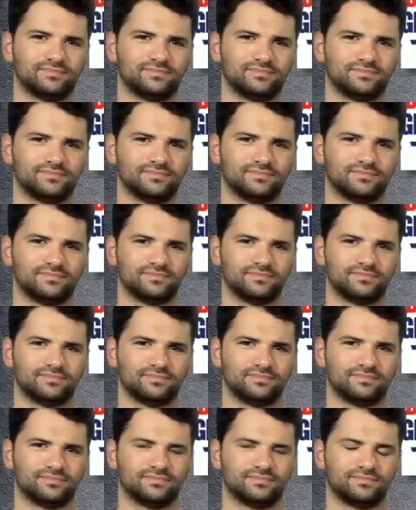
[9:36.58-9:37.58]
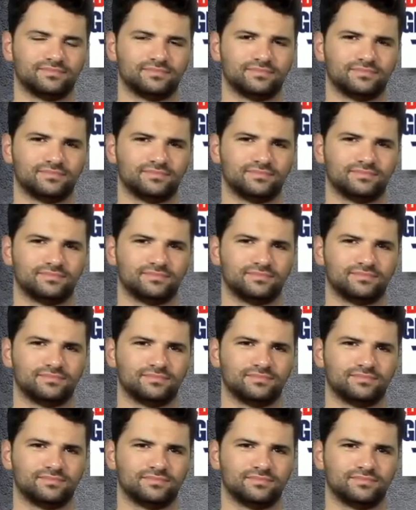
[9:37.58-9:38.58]

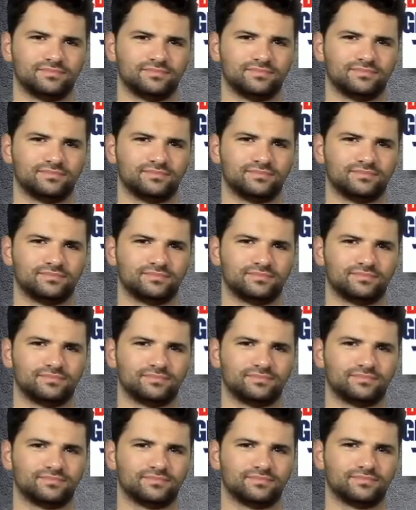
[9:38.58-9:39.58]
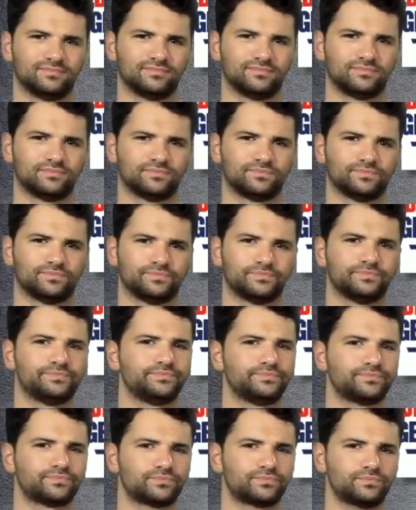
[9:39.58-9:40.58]

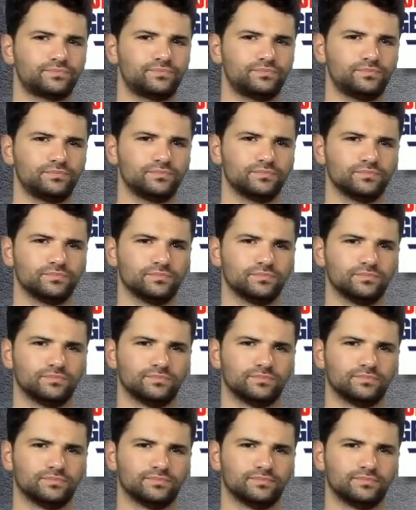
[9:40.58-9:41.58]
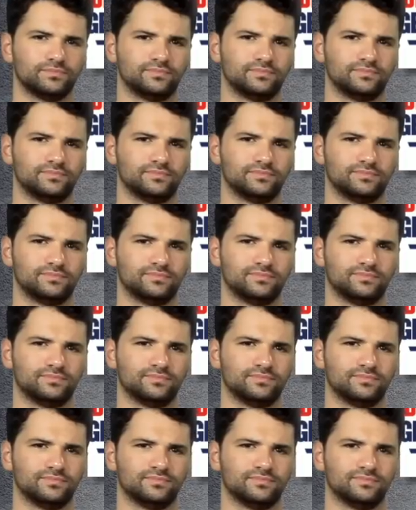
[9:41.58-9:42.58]

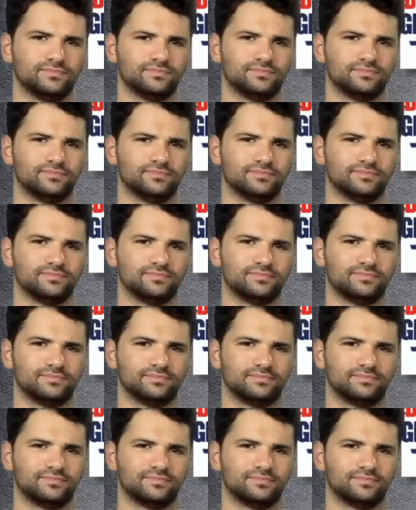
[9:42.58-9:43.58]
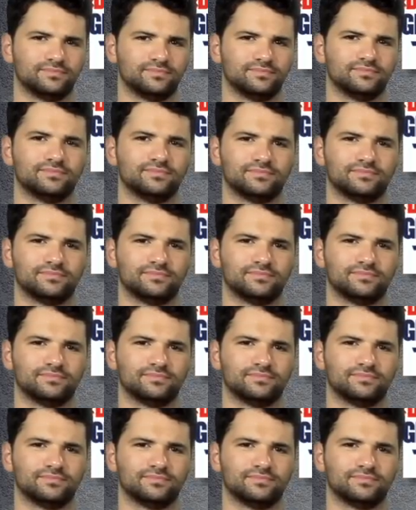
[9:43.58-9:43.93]
No words are spoken by the person on screen.